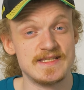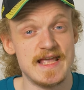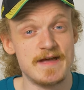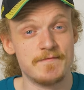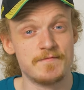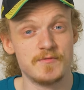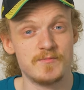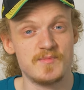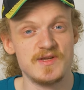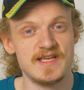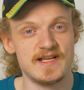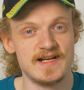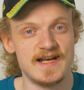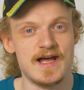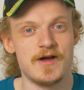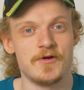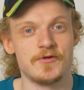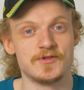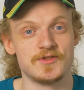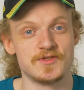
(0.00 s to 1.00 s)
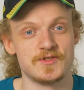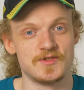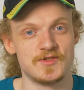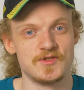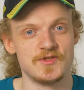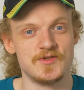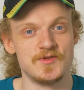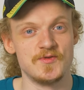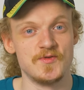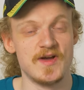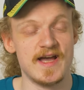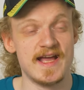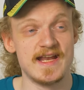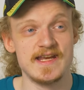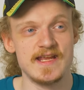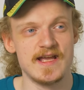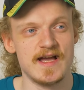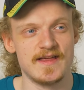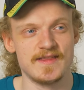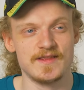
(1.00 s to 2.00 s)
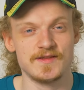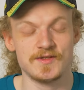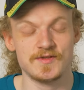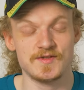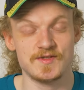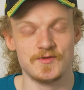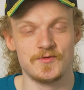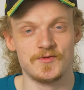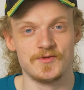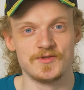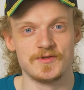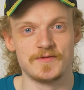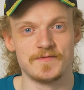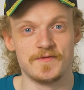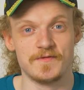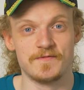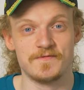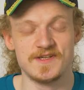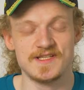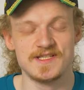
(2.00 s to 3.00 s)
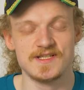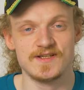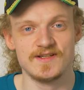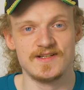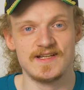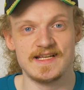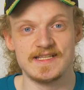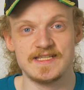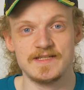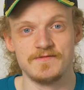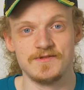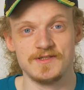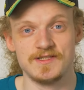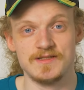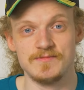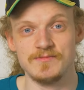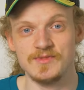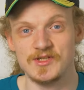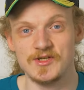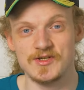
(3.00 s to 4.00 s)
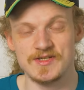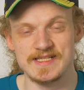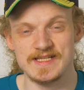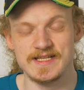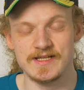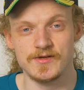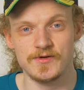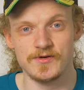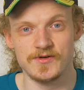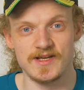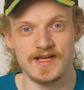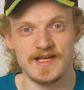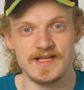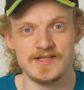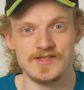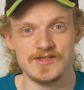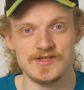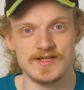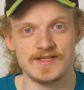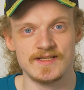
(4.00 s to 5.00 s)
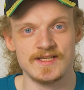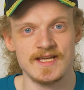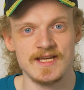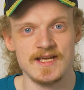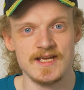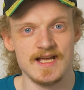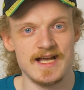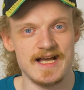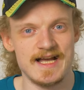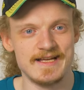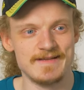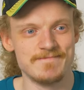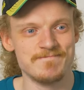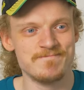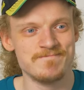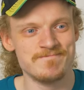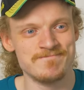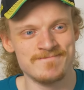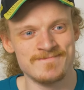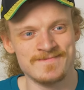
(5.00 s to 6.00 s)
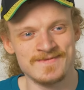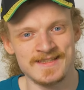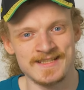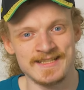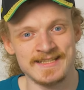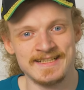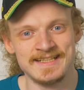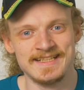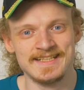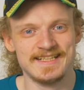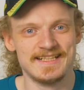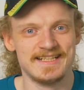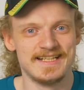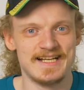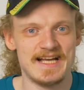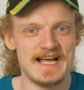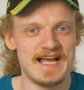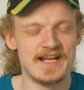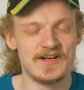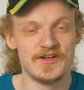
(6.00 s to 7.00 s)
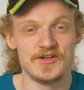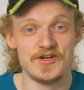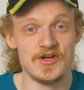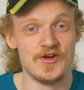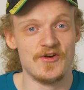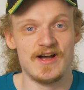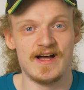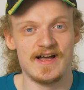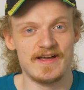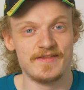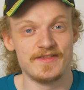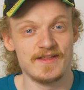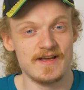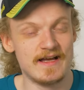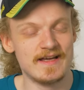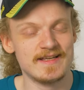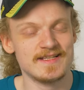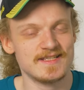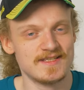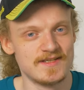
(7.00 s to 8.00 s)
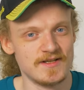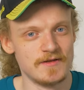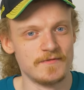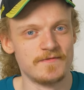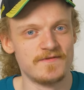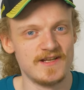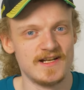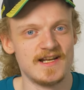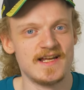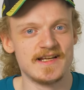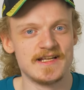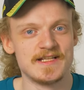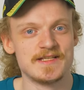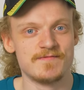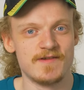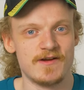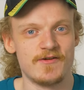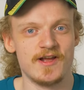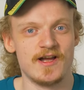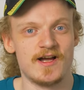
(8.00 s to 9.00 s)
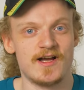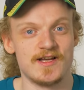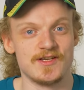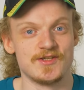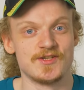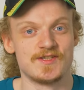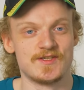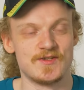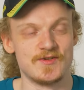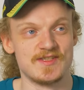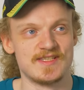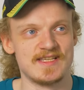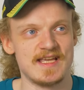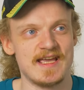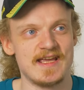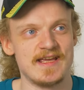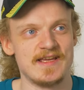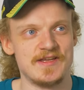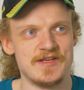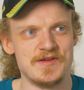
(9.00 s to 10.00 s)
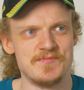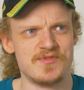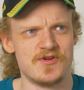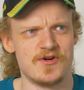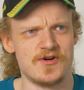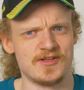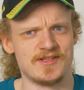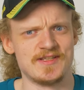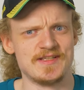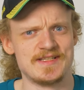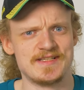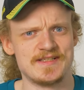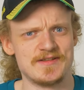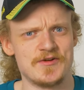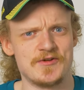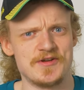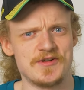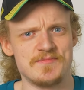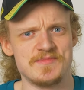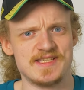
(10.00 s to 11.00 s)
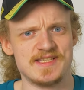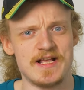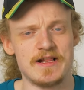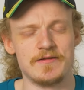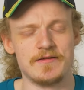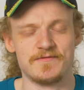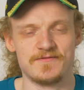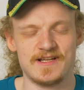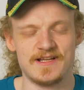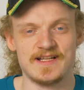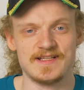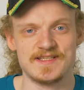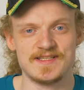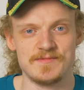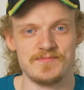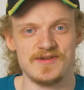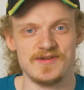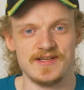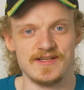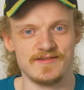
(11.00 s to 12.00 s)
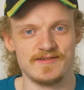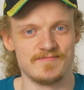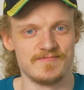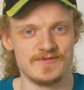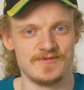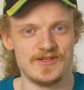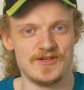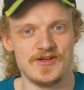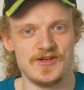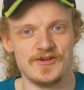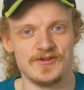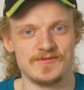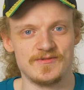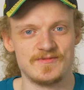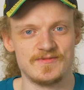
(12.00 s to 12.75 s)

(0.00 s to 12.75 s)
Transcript: never be allowed to do any other sort of physical activity because they could get injured? I don't know. I still feel like it's very harsh to say he brought this on himself. That's a bit, you know,